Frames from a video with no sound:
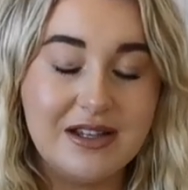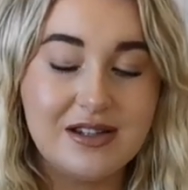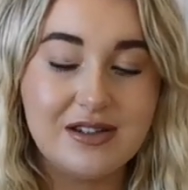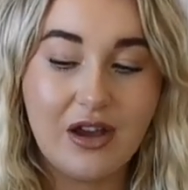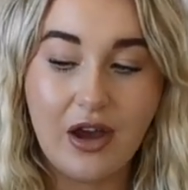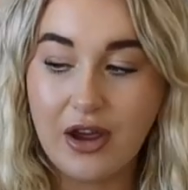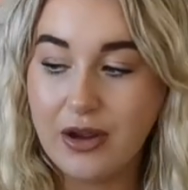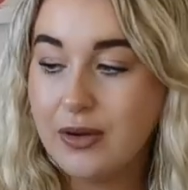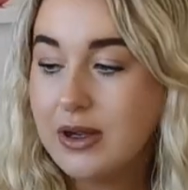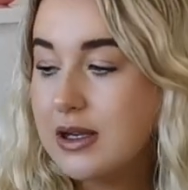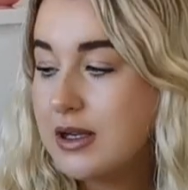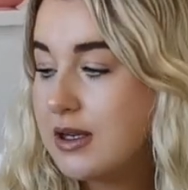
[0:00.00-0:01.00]
So
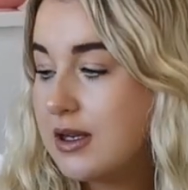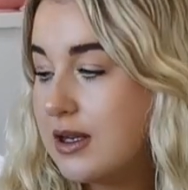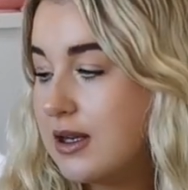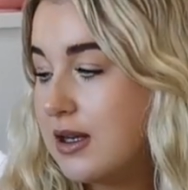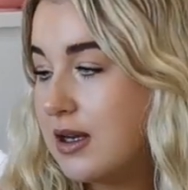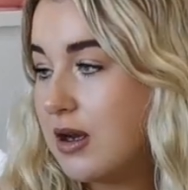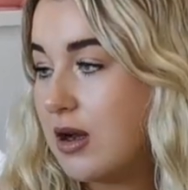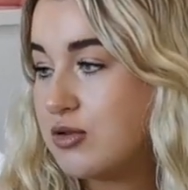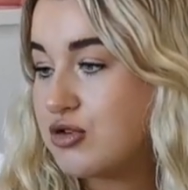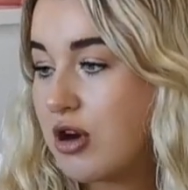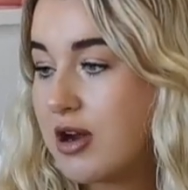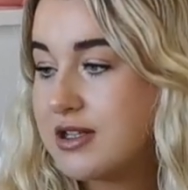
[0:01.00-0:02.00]
I'm
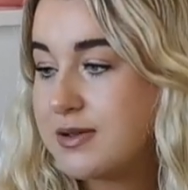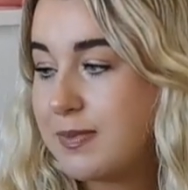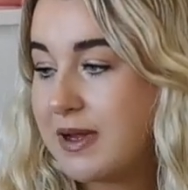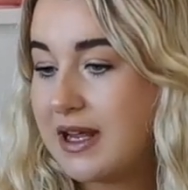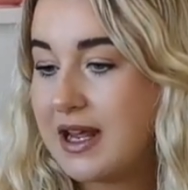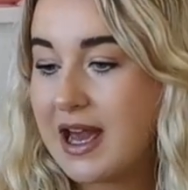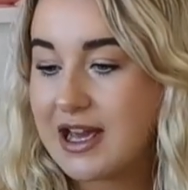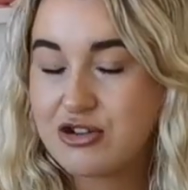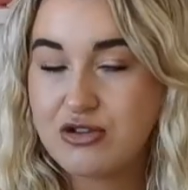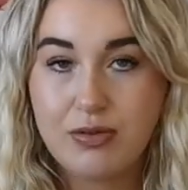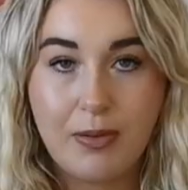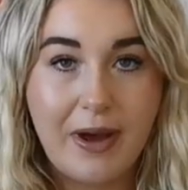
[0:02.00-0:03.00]
trying to be
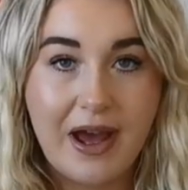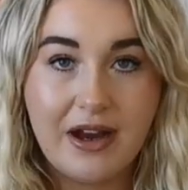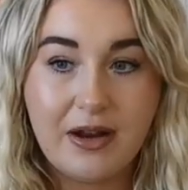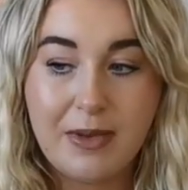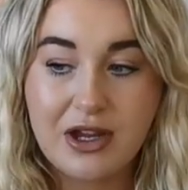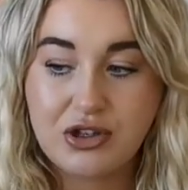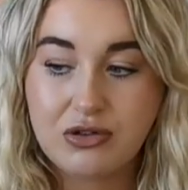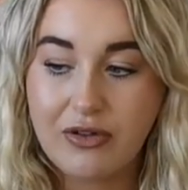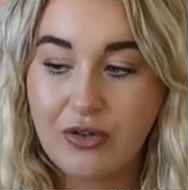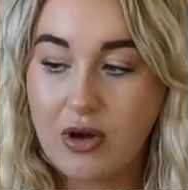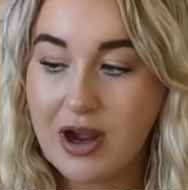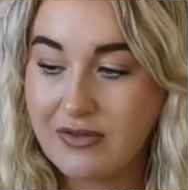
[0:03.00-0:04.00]
extra prepared and make sure
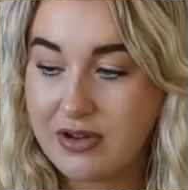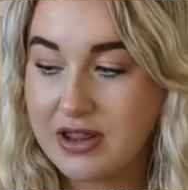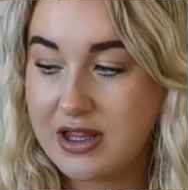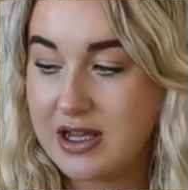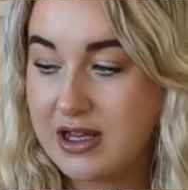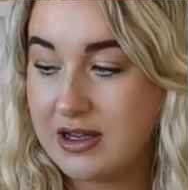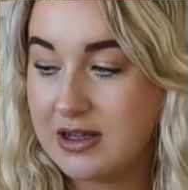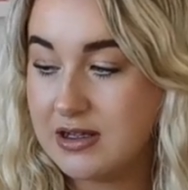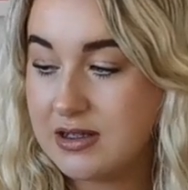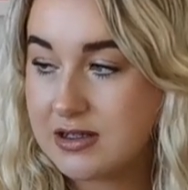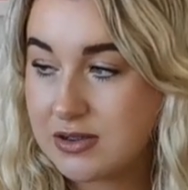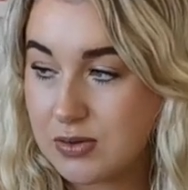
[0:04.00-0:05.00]
I've got everything
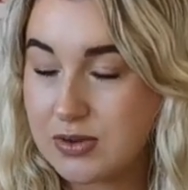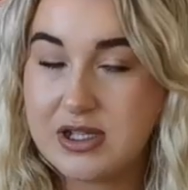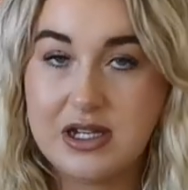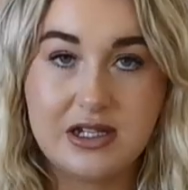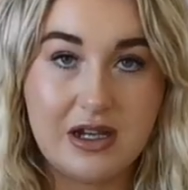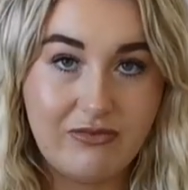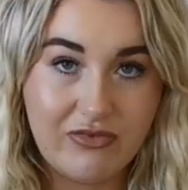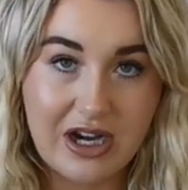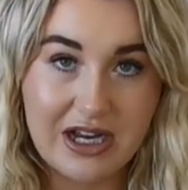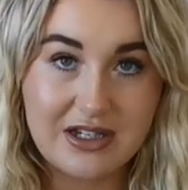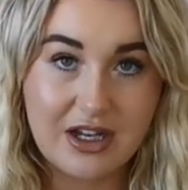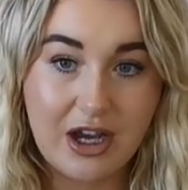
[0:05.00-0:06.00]
sorted and
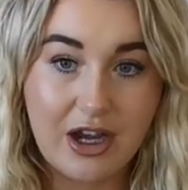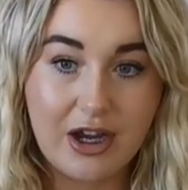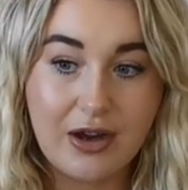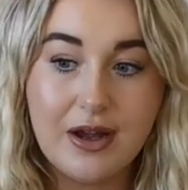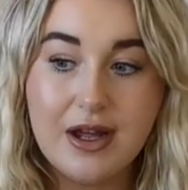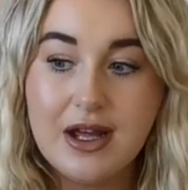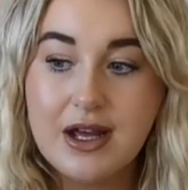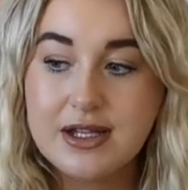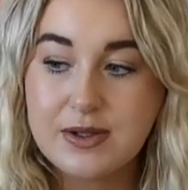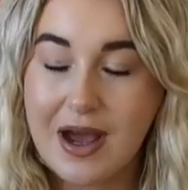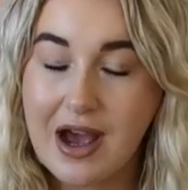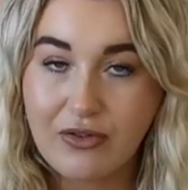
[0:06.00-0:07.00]
ready to go,
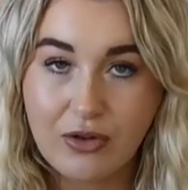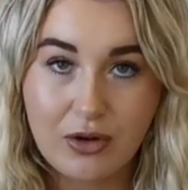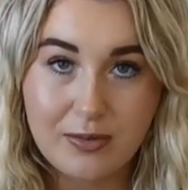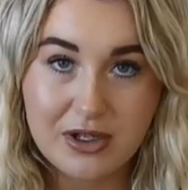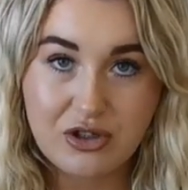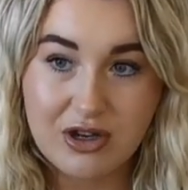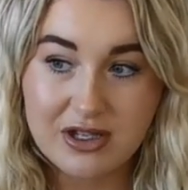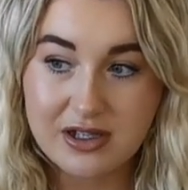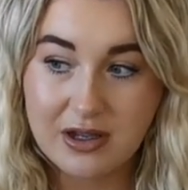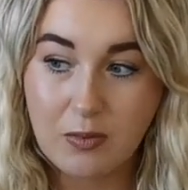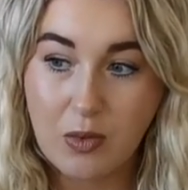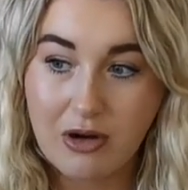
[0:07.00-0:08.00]
so I haven't got to be
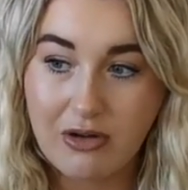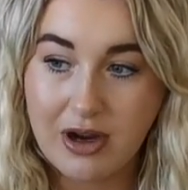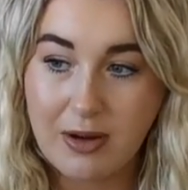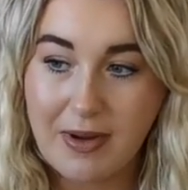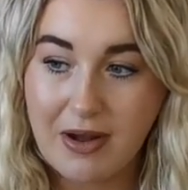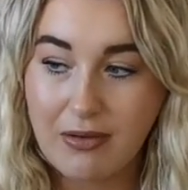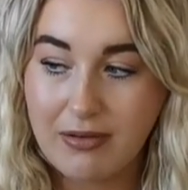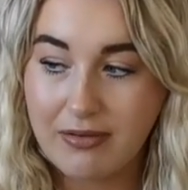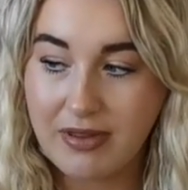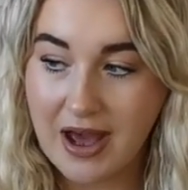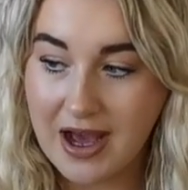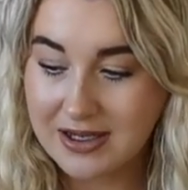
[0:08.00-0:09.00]
stressing and worrying about
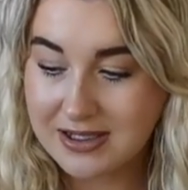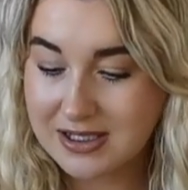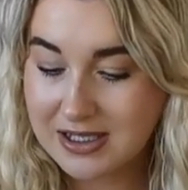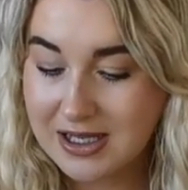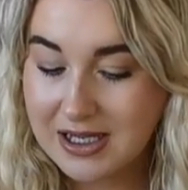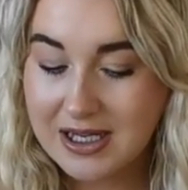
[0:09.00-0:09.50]
that